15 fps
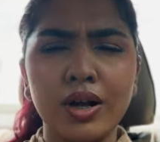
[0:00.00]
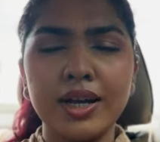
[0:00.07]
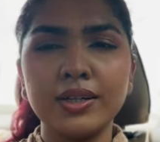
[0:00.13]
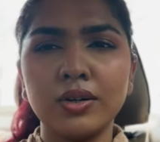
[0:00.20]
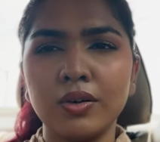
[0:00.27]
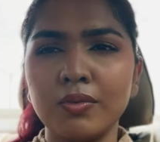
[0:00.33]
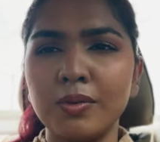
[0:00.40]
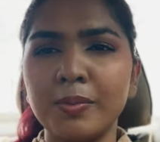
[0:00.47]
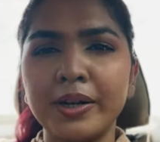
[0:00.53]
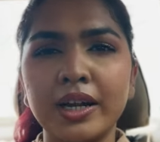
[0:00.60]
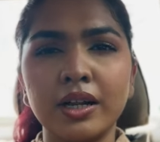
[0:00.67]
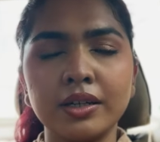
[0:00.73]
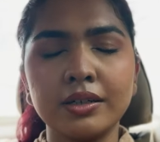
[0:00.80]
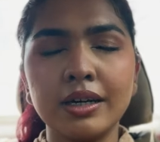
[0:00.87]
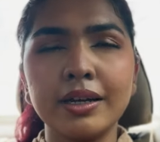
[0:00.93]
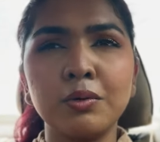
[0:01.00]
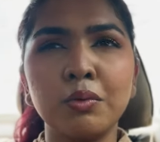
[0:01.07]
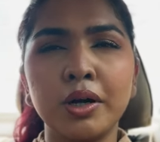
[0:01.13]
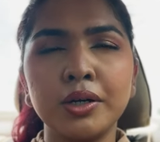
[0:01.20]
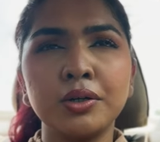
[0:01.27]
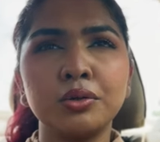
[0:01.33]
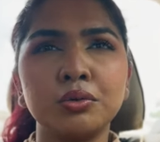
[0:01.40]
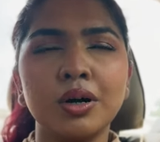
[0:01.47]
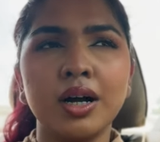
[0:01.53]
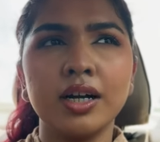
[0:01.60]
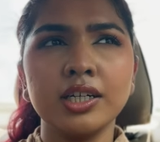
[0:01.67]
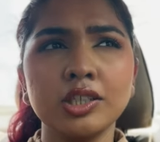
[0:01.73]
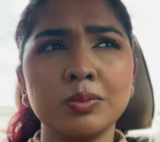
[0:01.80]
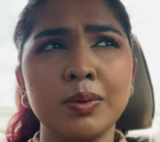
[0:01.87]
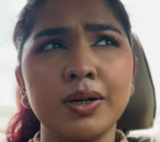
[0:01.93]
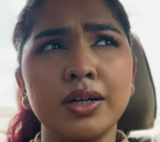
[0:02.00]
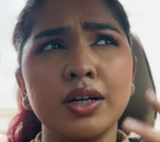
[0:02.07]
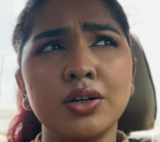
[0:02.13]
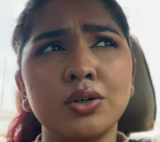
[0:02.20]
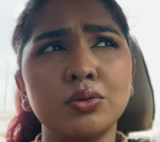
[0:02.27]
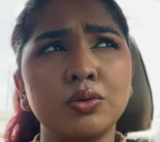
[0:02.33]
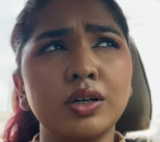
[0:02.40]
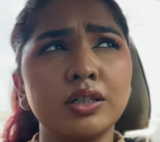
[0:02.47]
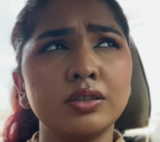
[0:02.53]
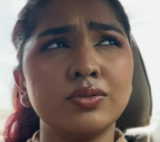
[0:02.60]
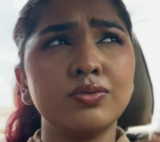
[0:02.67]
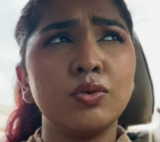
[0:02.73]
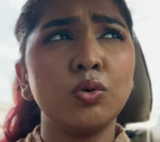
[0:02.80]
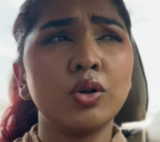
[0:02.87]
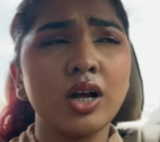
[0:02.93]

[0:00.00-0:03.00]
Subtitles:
I thought we'd be done in like 1-2 hours, but it took us 4